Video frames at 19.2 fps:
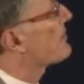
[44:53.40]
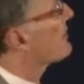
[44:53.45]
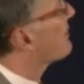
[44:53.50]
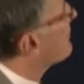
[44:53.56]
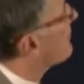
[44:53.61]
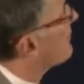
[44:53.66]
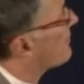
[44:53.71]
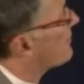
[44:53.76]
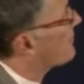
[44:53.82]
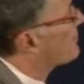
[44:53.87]
something
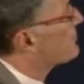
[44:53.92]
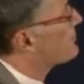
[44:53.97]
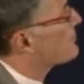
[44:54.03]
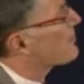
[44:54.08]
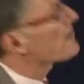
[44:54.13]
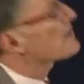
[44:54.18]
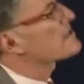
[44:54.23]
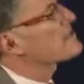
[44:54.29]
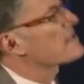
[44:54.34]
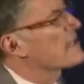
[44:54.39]
called the
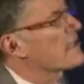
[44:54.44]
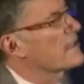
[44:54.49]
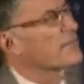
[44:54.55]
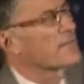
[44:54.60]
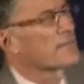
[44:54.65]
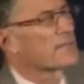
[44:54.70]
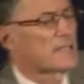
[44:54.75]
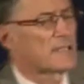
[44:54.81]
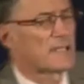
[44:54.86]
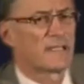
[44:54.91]
Drug
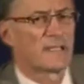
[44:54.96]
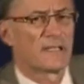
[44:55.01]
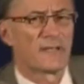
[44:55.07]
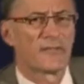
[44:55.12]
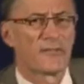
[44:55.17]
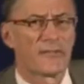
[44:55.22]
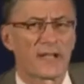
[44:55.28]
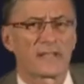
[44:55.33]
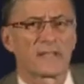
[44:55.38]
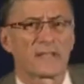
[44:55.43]
Safety and
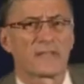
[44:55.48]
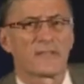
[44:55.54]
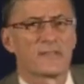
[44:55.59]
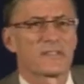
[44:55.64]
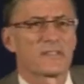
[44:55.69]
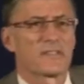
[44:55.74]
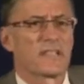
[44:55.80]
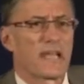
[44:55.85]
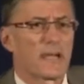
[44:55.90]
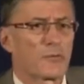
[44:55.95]

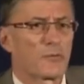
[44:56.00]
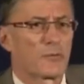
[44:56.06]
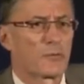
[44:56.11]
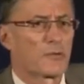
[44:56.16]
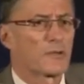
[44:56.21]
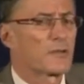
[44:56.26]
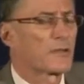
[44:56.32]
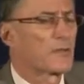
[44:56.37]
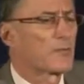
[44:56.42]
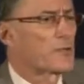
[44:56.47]
Effectiveness
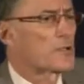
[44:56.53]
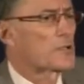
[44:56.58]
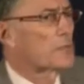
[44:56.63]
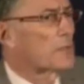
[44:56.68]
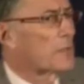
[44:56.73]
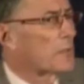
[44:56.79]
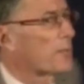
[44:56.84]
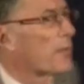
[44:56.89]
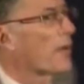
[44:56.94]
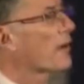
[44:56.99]
Network, of which
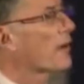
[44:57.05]
we're